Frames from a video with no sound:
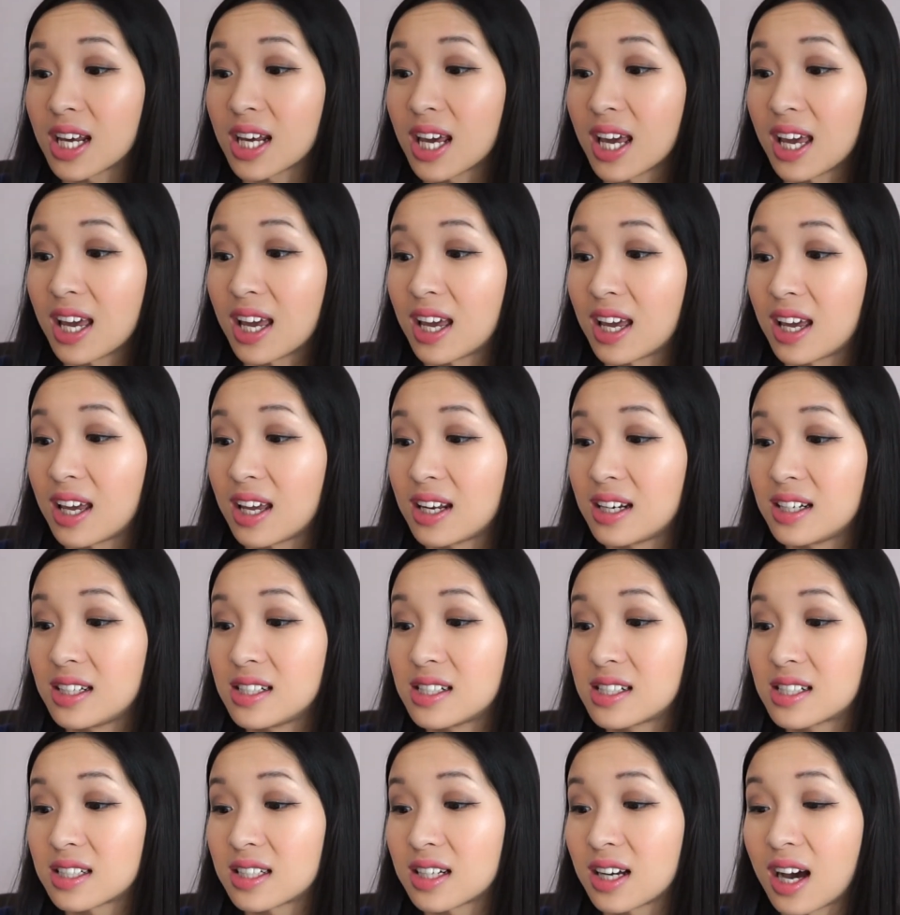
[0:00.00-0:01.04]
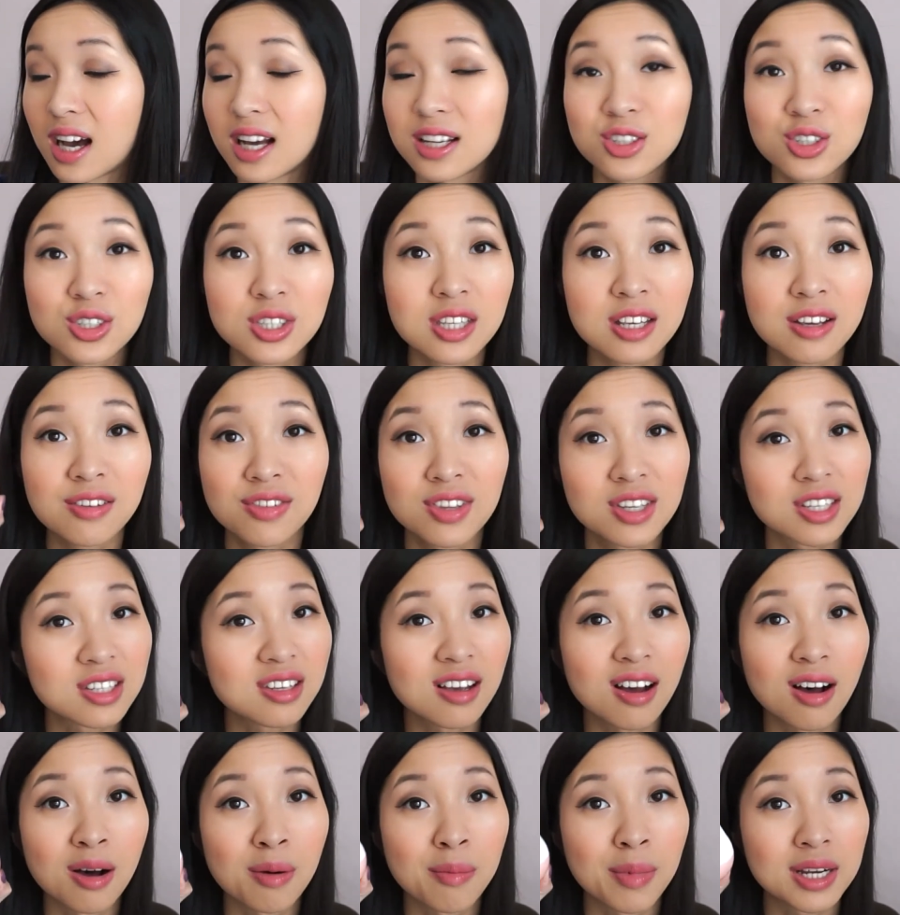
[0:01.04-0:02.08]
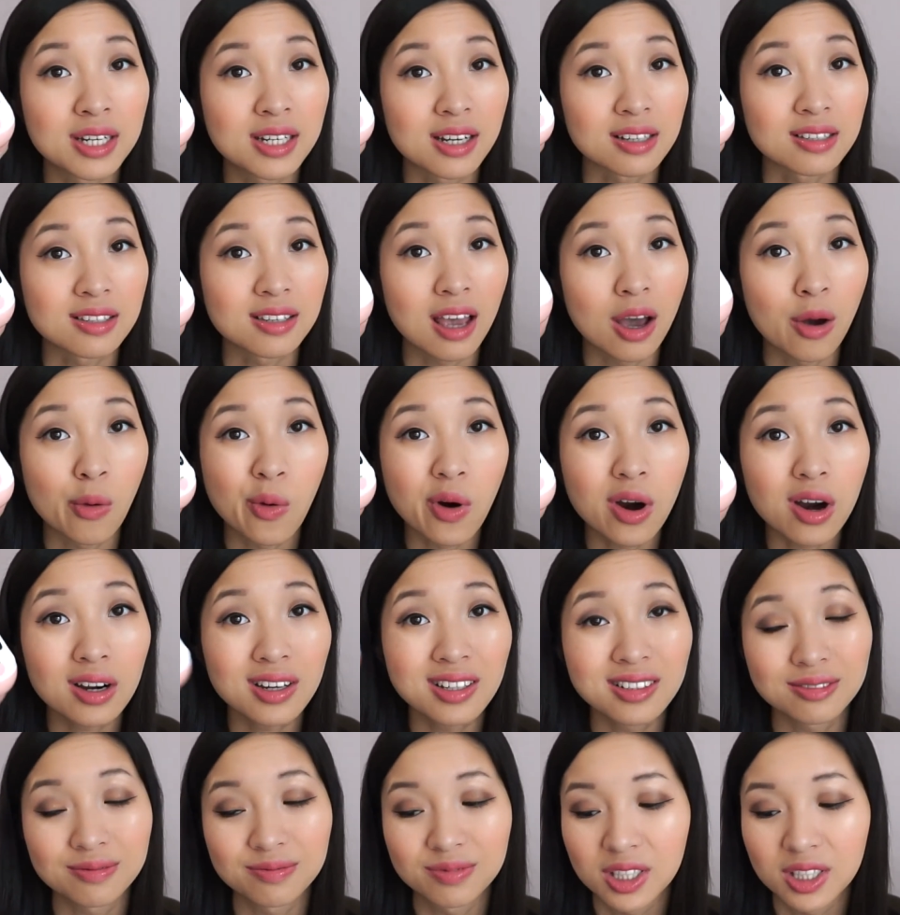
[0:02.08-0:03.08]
and I just leave this on my desk at work.